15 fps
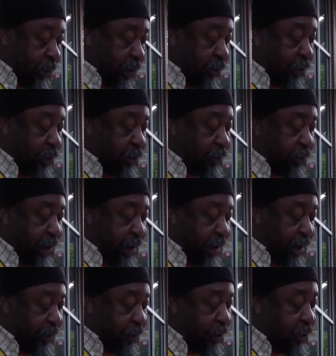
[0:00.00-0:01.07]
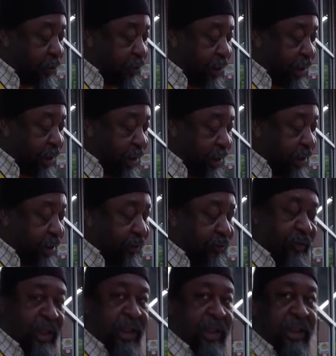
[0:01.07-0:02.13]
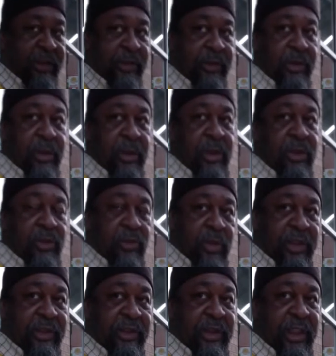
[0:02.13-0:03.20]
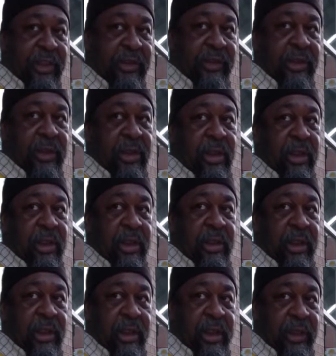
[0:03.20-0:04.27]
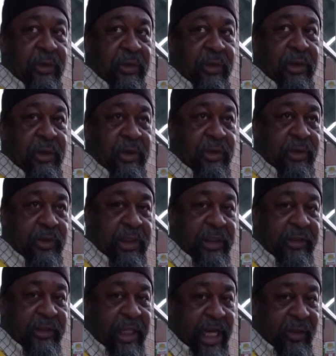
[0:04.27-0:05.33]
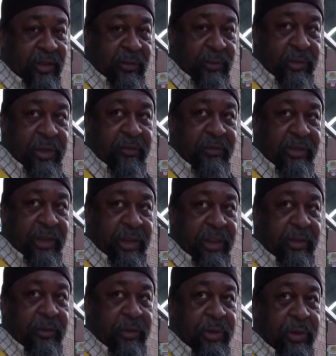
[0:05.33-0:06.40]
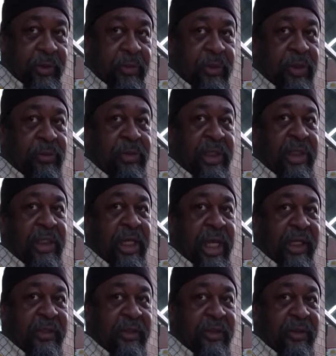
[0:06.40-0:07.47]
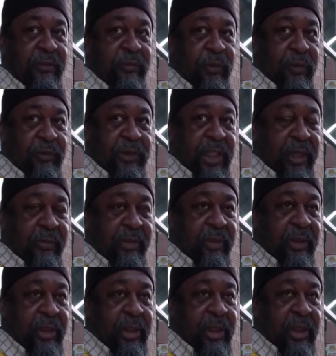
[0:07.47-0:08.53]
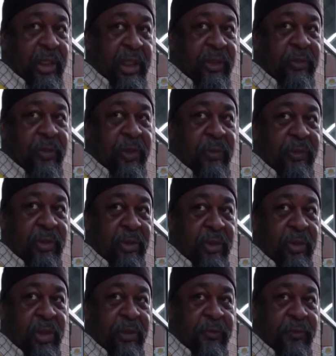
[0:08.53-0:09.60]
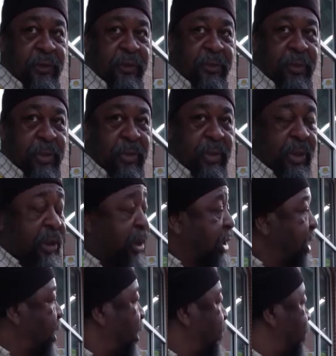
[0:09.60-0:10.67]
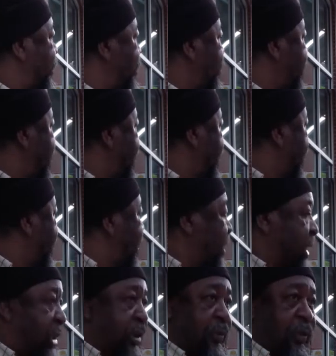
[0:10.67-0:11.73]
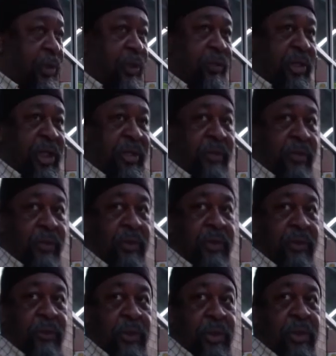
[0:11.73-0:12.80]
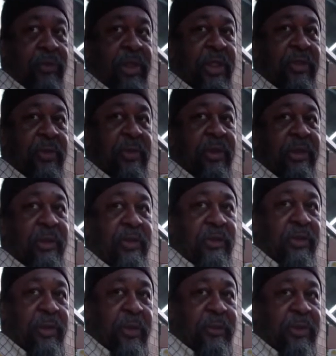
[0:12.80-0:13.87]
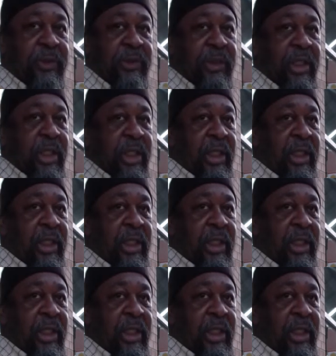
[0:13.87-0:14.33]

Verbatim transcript: and when you read it, and when you read in Leviticus 26 is, this, these statutes were given to Israel. When you read in Exodus the fourth chapter, Israel was the Lord's firstborn. When you read in, the, in when you read through this, when you read through the scriptures,